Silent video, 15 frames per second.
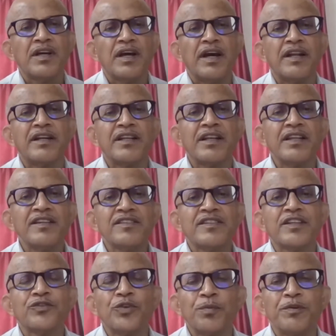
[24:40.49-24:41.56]
and released
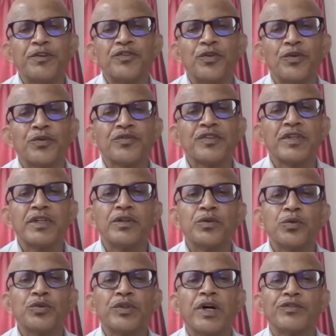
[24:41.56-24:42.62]
as open source in
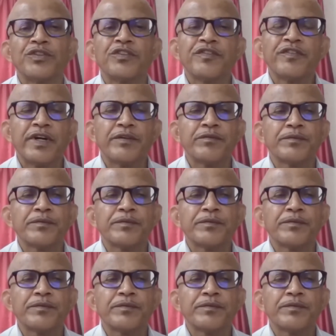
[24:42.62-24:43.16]
2005.